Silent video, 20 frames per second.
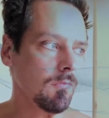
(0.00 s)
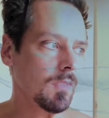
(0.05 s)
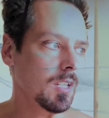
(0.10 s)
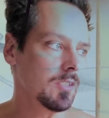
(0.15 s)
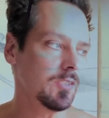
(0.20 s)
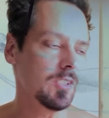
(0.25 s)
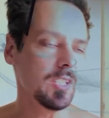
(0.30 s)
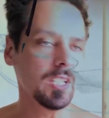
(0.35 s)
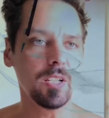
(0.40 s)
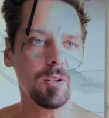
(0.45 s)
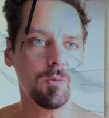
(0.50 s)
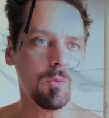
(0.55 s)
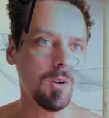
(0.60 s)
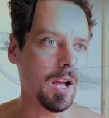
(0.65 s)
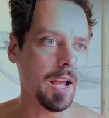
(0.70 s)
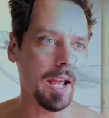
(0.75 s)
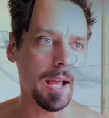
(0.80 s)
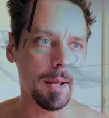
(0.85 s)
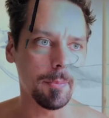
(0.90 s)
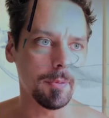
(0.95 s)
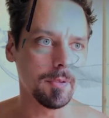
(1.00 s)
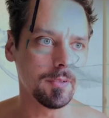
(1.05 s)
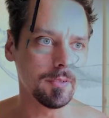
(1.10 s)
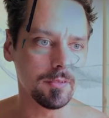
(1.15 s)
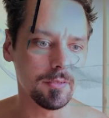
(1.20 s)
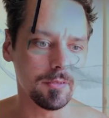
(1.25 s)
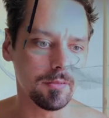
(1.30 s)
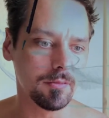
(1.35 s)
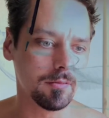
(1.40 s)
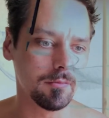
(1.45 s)
seeing what
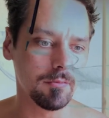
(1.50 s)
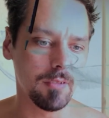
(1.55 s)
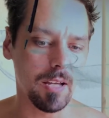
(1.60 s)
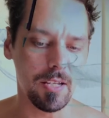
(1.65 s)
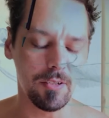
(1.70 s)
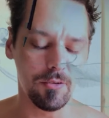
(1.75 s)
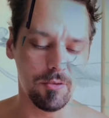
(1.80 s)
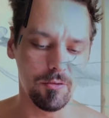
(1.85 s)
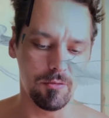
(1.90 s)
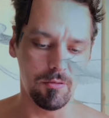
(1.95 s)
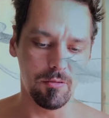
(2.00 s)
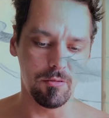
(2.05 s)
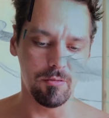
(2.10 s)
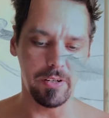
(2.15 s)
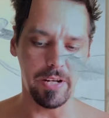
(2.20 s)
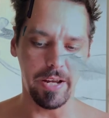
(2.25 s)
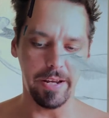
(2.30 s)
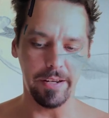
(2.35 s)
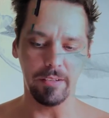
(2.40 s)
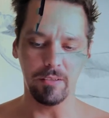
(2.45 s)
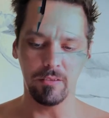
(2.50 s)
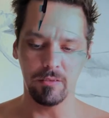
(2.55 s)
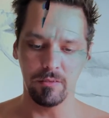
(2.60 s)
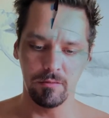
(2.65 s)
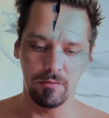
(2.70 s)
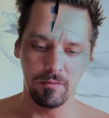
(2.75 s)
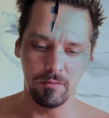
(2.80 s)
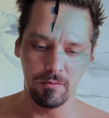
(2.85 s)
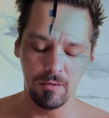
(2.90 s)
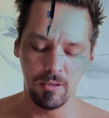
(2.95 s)
happens as you create.
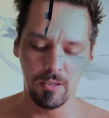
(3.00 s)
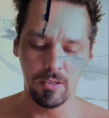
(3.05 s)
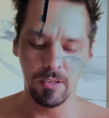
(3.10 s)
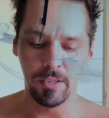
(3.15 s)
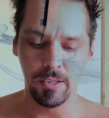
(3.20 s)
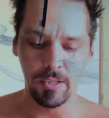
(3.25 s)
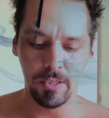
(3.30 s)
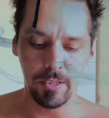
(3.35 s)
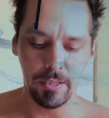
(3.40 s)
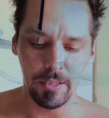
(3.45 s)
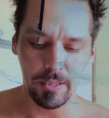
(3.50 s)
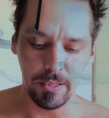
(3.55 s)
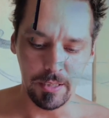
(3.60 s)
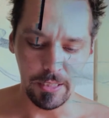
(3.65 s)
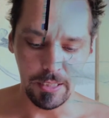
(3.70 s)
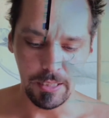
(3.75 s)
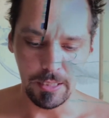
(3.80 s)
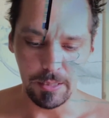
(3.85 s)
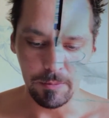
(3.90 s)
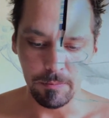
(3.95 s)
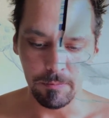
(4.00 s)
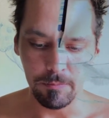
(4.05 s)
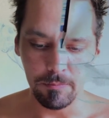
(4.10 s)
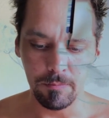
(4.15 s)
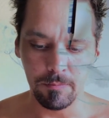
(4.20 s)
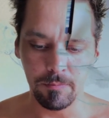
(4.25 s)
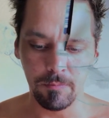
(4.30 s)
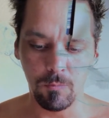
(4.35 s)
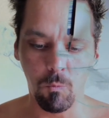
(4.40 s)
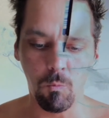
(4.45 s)

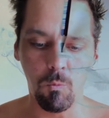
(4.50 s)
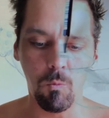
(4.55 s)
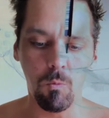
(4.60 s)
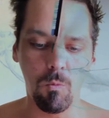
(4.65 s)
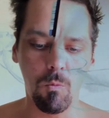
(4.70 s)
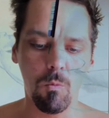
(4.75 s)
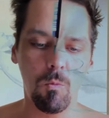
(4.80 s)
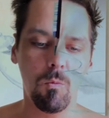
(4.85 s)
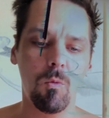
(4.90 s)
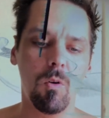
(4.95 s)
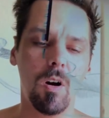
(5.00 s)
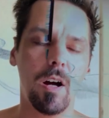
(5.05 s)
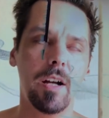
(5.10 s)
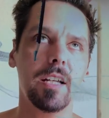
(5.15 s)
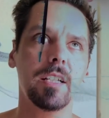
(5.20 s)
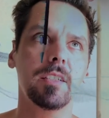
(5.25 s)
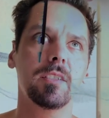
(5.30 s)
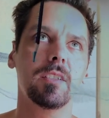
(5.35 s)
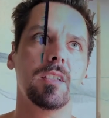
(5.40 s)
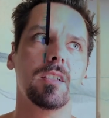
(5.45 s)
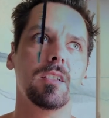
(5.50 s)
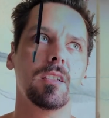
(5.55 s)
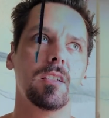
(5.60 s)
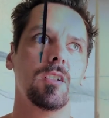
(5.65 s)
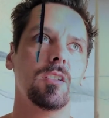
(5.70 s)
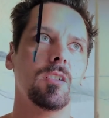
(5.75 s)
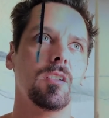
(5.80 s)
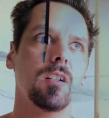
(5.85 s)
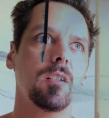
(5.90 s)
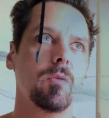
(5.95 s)
I guess the
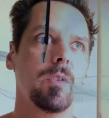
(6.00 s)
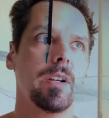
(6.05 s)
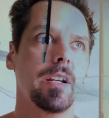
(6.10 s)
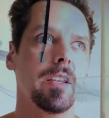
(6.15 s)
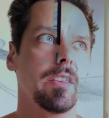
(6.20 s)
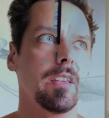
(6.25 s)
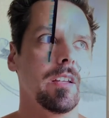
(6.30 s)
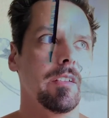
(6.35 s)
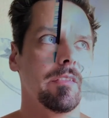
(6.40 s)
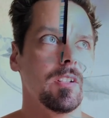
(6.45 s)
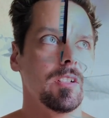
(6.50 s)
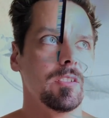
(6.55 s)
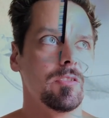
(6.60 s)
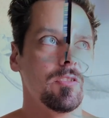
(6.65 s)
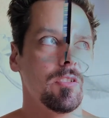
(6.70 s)
good way to think of it